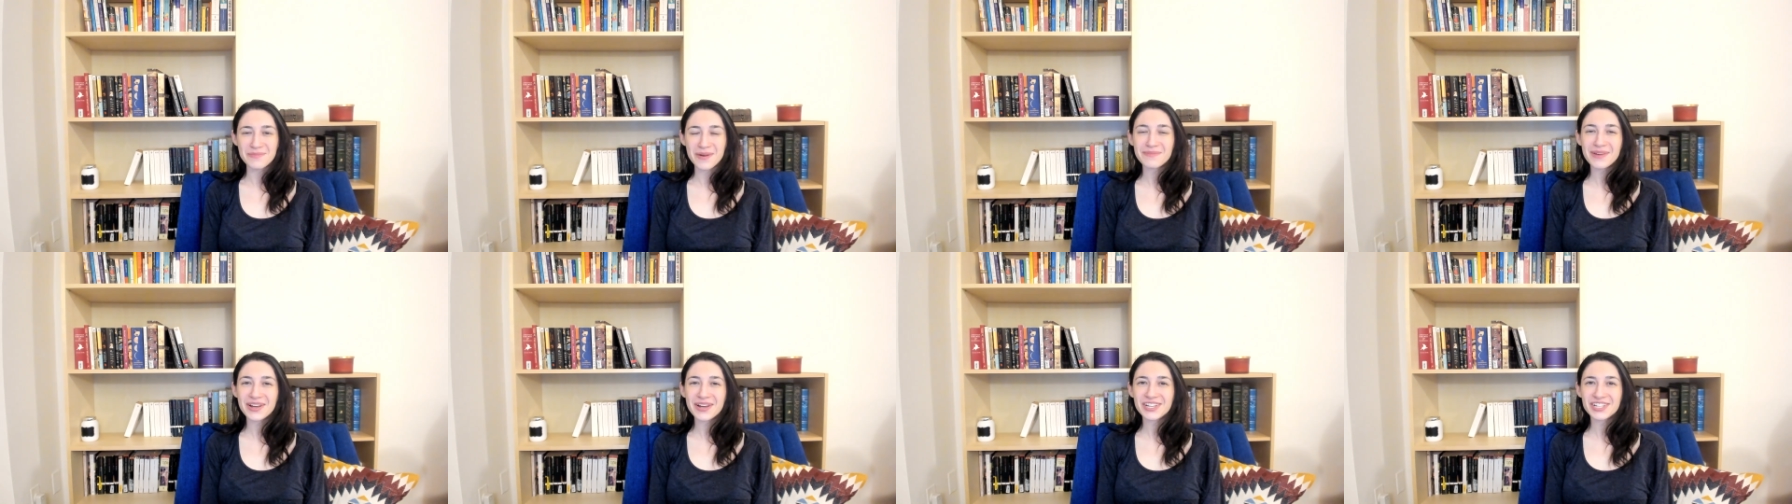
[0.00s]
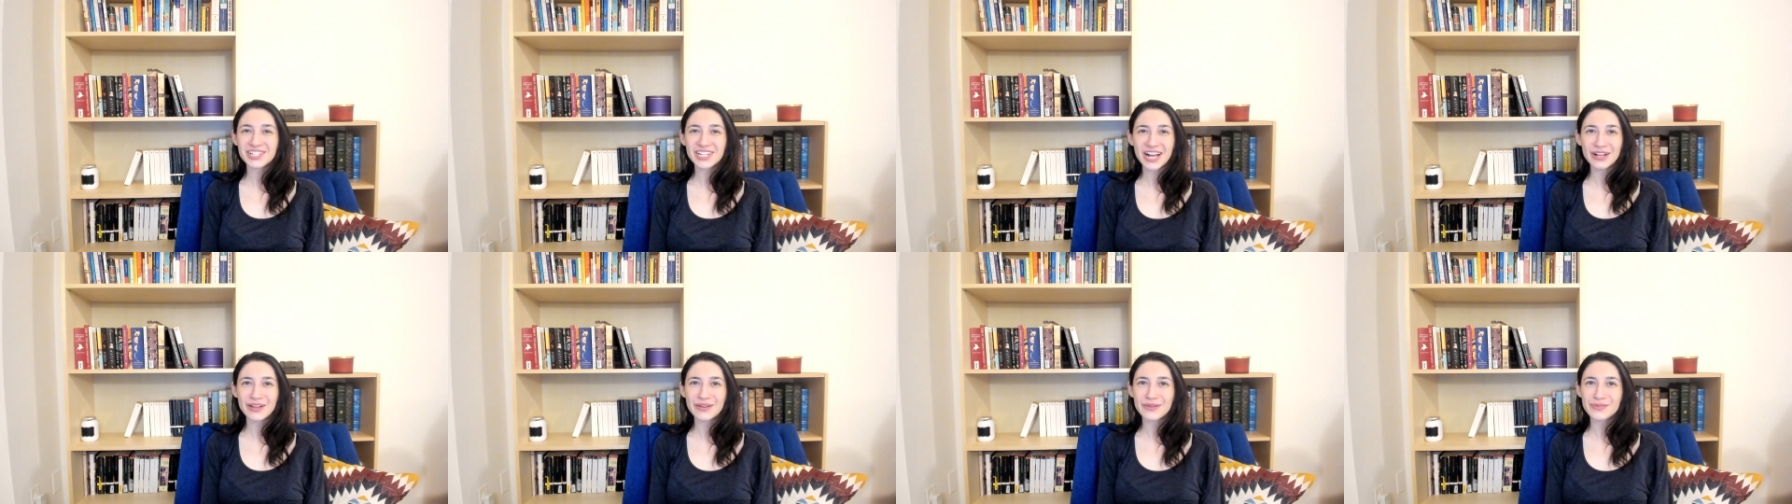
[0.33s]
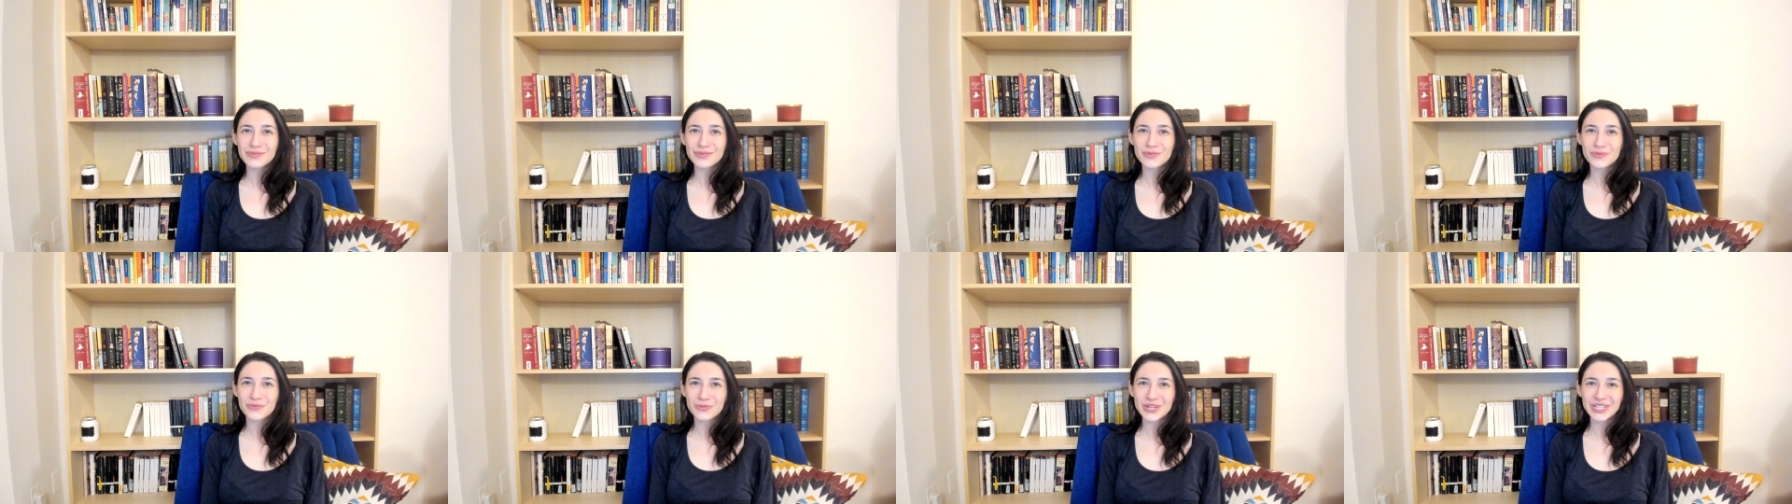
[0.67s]
but my
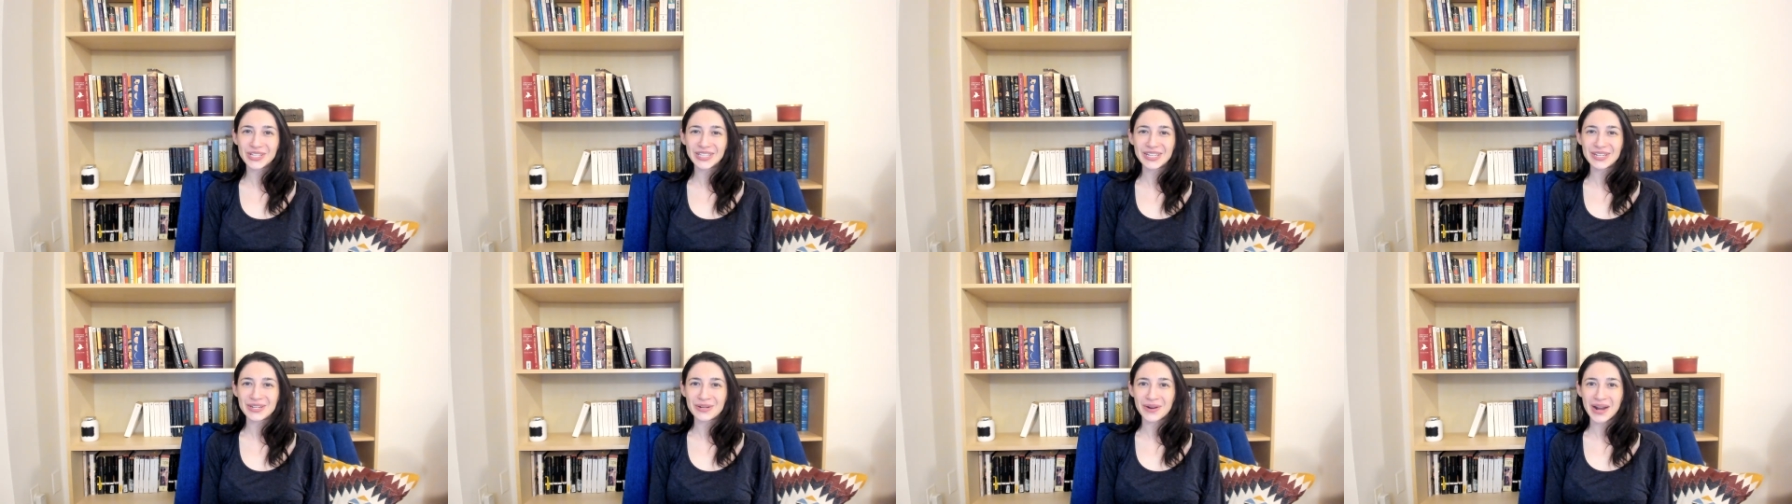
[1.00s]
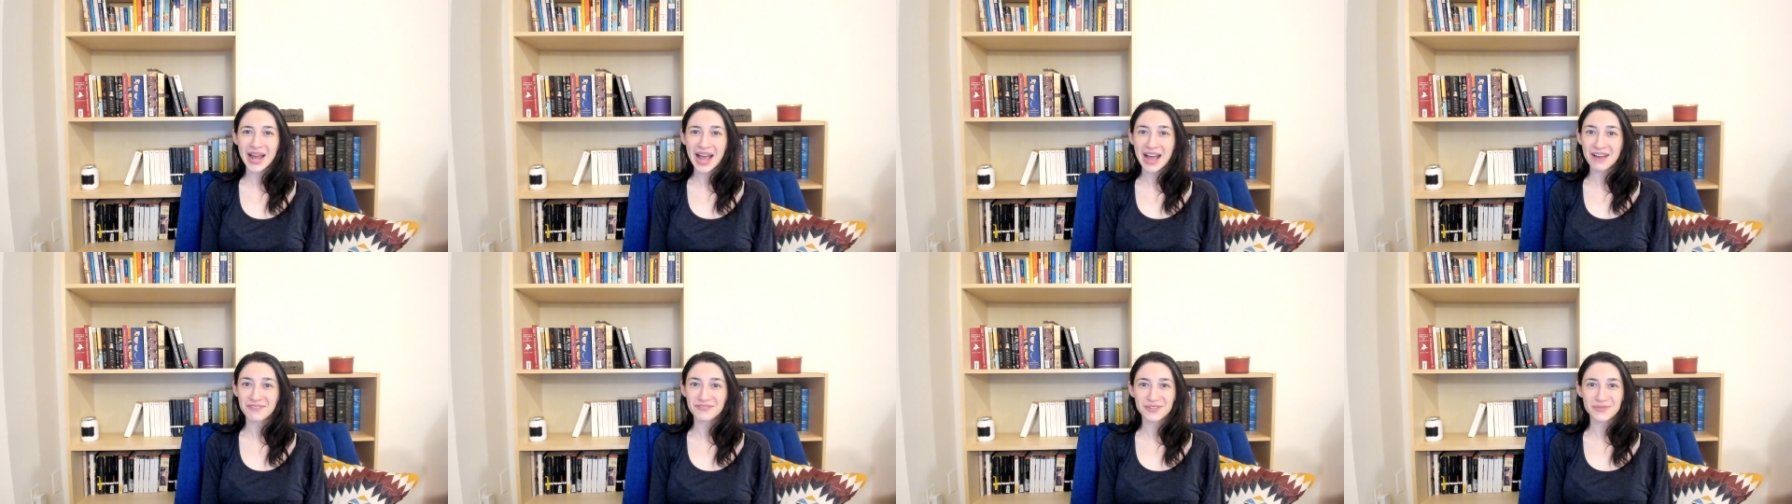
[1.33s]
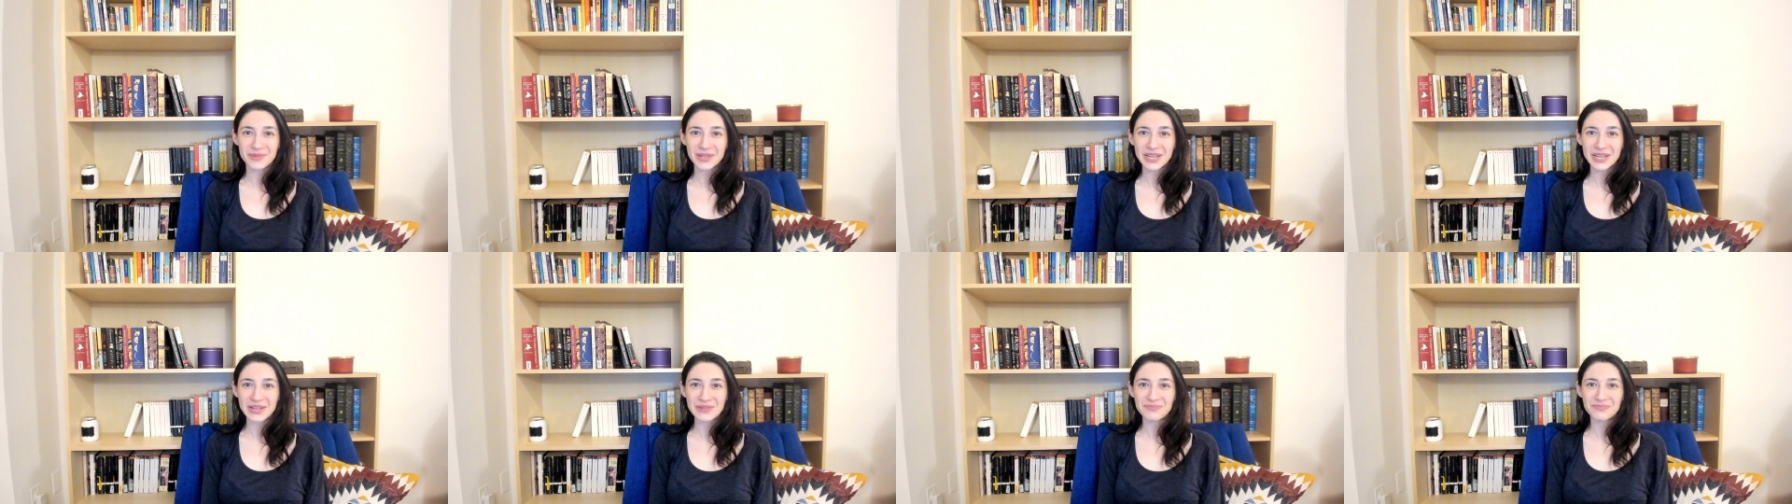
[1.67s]
shelves really don't have to
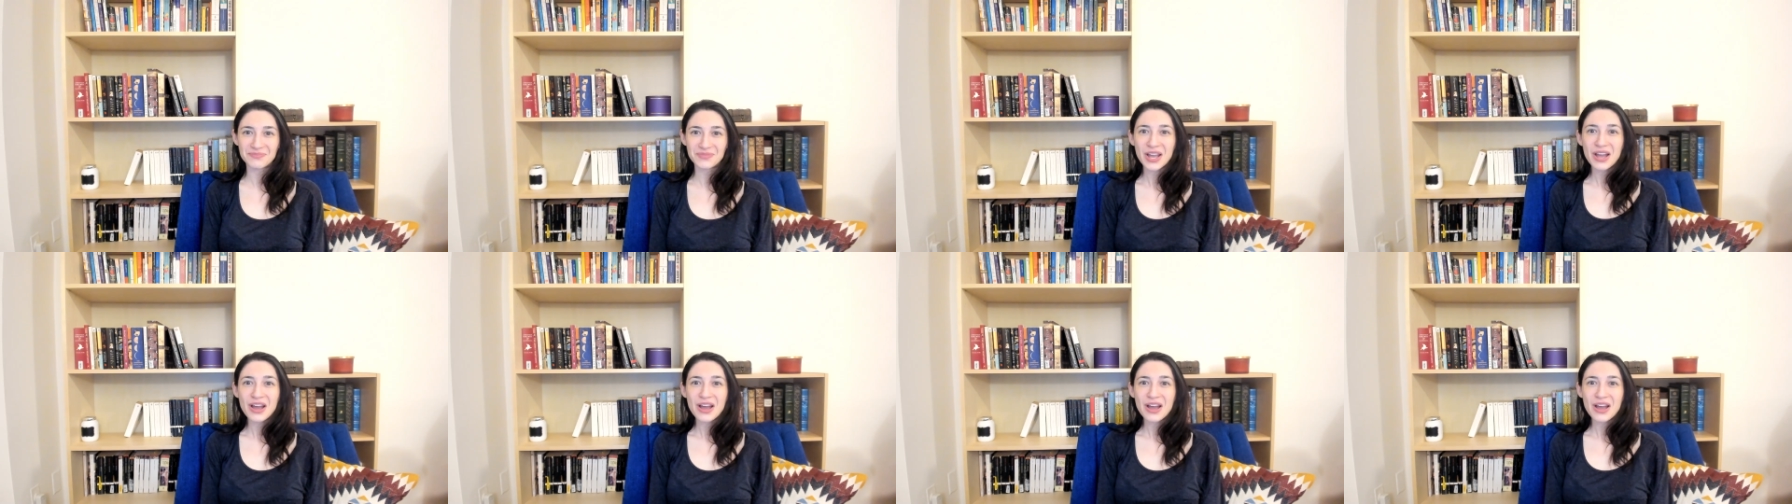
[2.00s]
be.